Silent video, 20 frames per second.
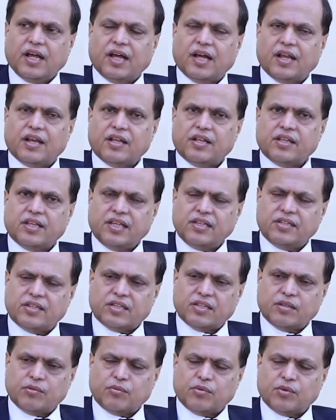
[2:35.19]
And in
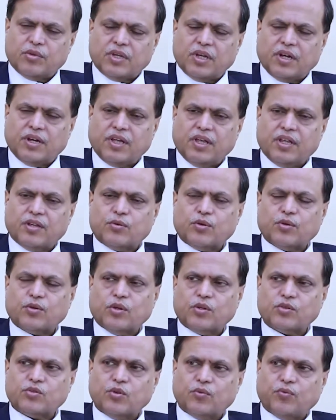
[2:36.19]
this study, it was
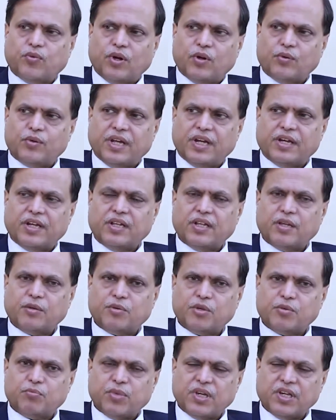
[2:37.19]
also found that in the
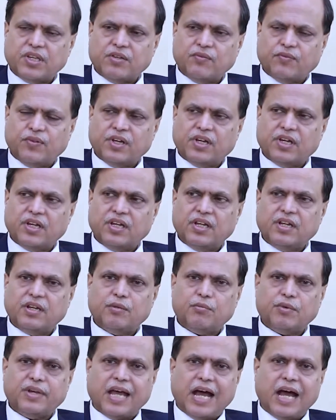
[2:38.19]
specifically
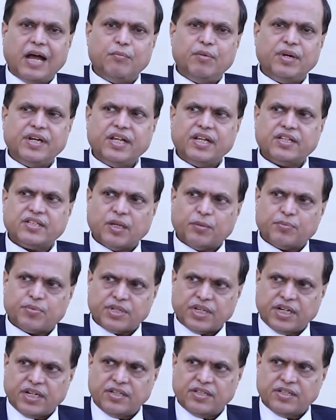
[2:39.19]
in the diabetic
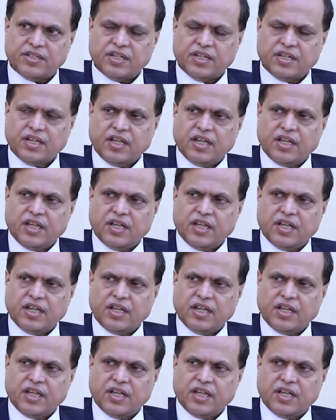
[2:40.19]
subsets,